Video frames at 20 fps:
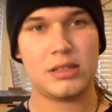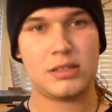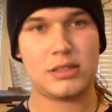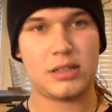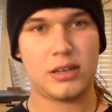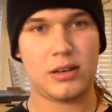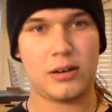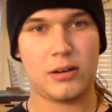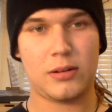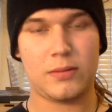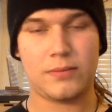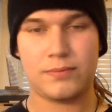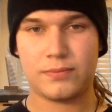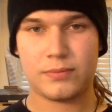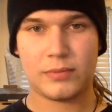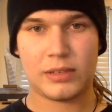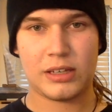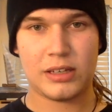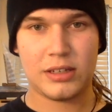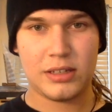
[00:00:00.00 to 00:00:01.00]
So
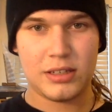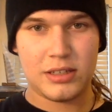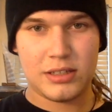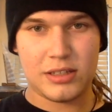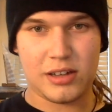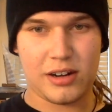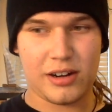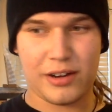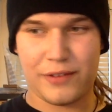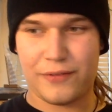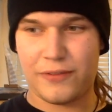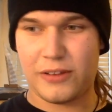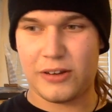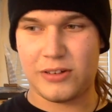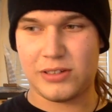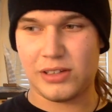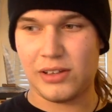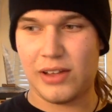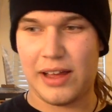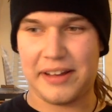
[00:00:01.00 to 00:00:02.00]
sorry if
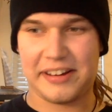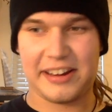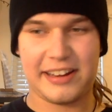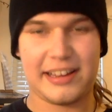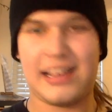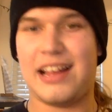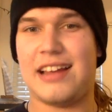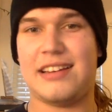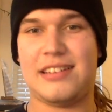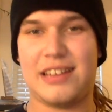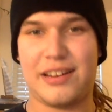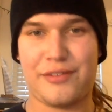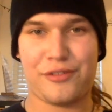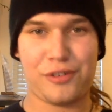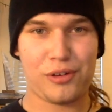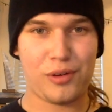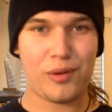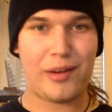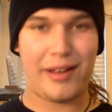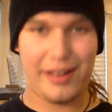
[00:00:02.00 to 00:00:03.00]
there's a lack of content
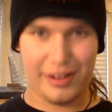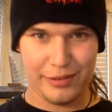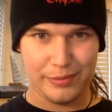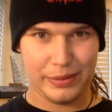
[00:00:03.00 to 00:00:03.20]
for a while,